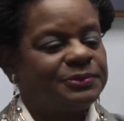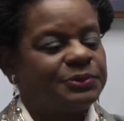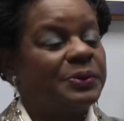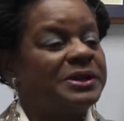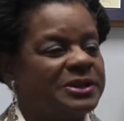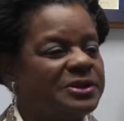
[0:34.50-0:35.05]

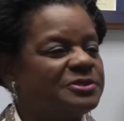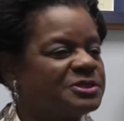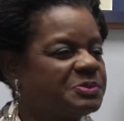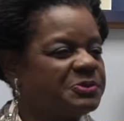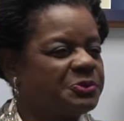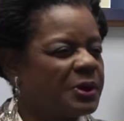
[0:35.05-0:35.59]
20
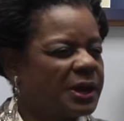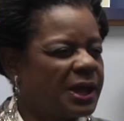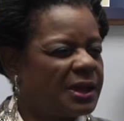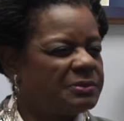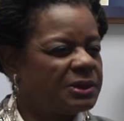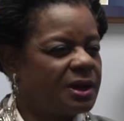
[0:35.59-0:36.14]
years before I
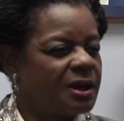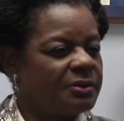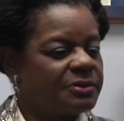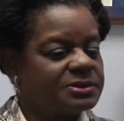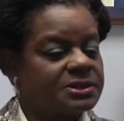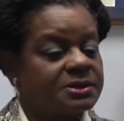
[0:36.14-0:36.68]
came to
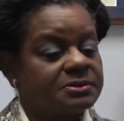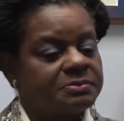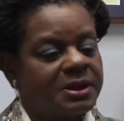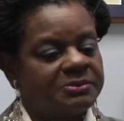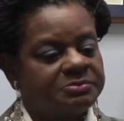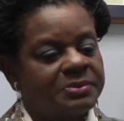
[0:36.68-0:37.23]
Congress,
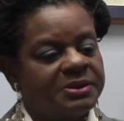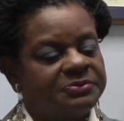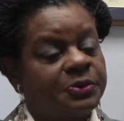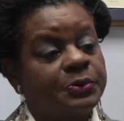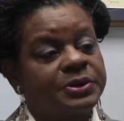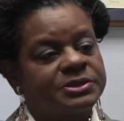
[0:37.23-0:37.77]
my
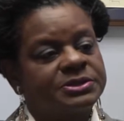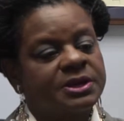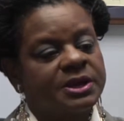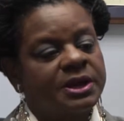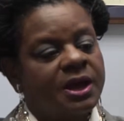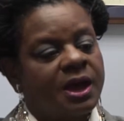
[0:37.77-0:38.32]
focus
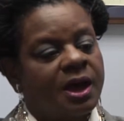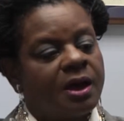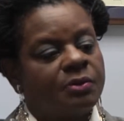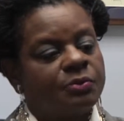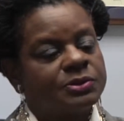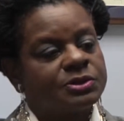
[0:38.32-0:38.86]

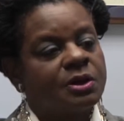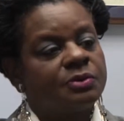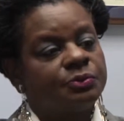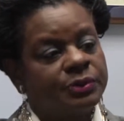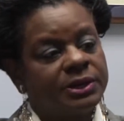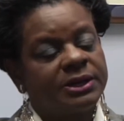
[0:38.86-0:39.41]
was
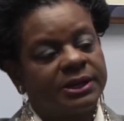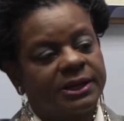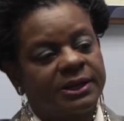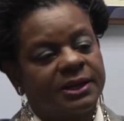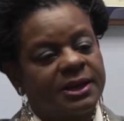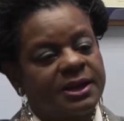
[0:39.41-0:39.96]
on
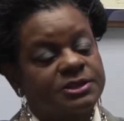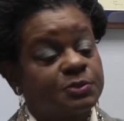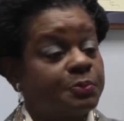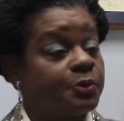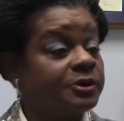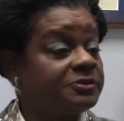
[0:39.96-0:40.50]
really
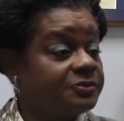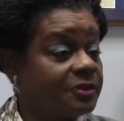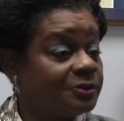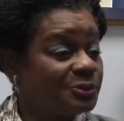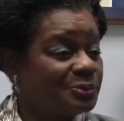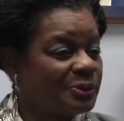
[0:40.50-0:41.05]
supporting
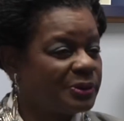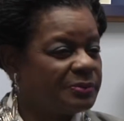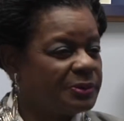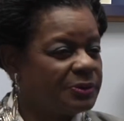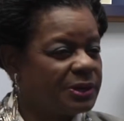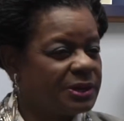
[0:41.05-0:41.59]
vulnerable
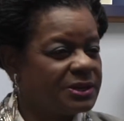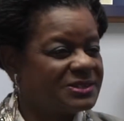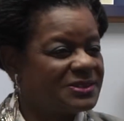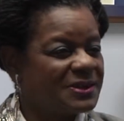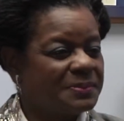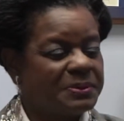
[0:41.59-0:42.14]

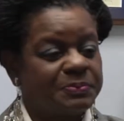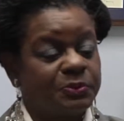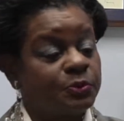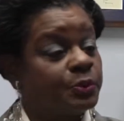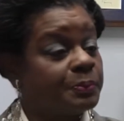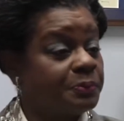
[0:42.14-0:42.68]
communities, people
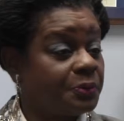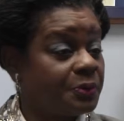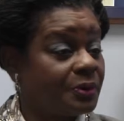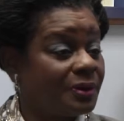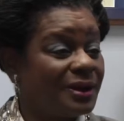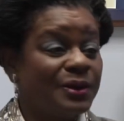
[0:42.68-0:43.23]
who were
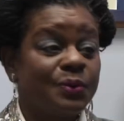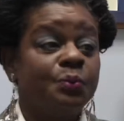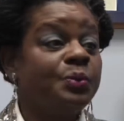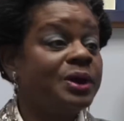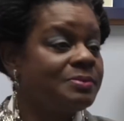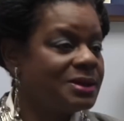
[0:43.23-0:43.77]
poor,
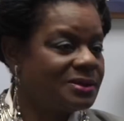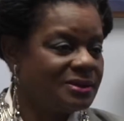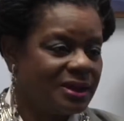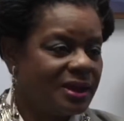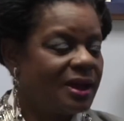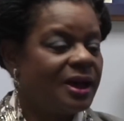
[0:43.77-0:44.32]

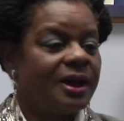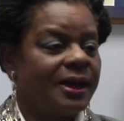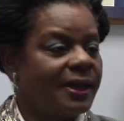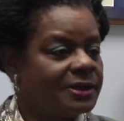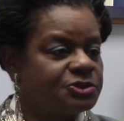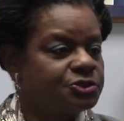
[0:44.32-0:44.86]
women,
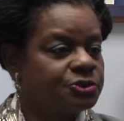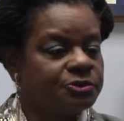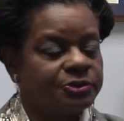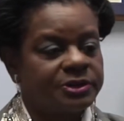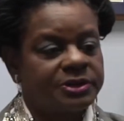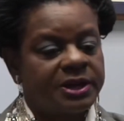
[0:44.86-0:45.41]
and
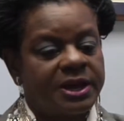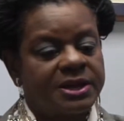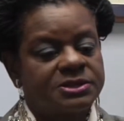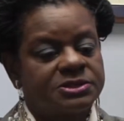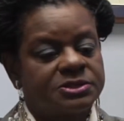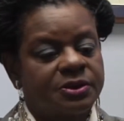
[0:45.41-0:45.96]
children.
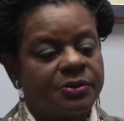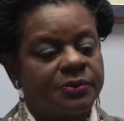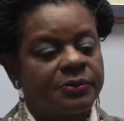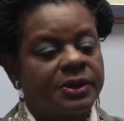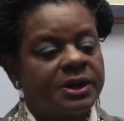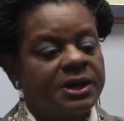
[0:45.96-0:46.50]
And
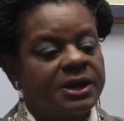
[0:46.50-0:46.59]
so